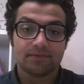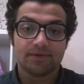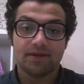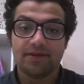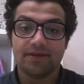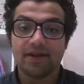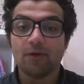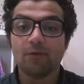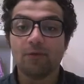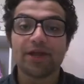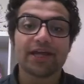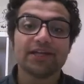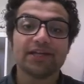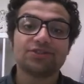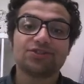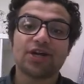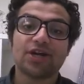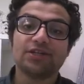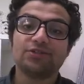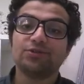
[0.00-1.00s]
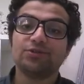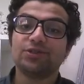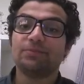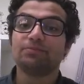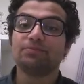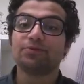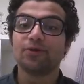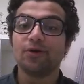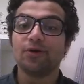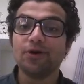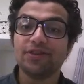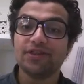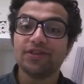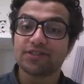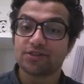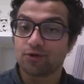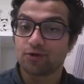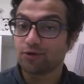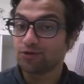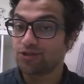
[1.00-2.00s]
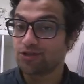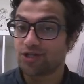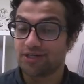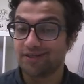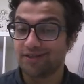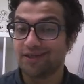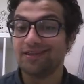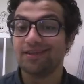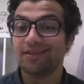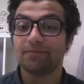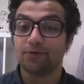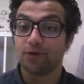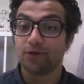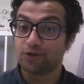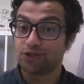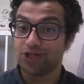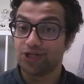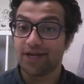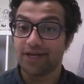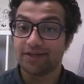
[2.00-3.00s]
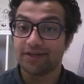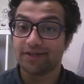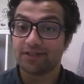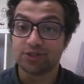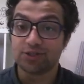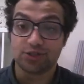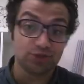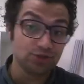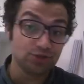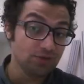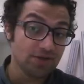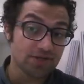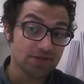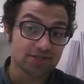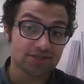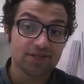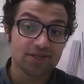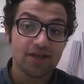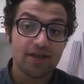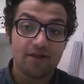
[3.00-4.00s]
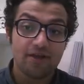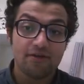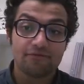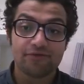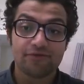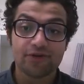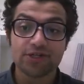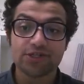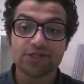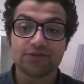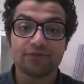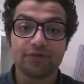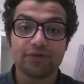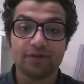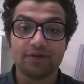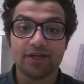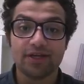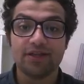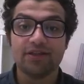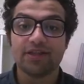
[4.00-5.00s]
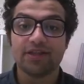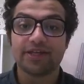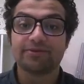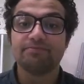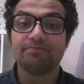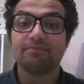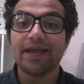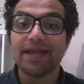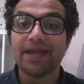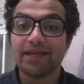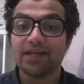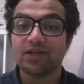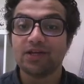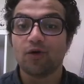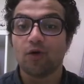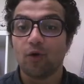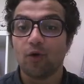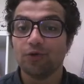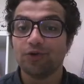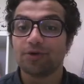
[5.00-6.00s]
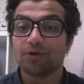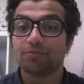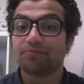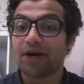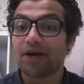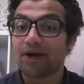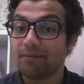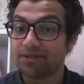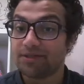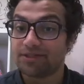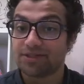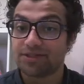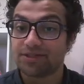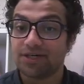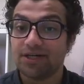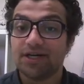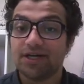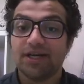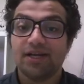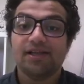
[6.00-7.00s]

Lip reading: Now we can try to deploy this contract in the blockchain. To do this, first fill in the remaining owner parameter.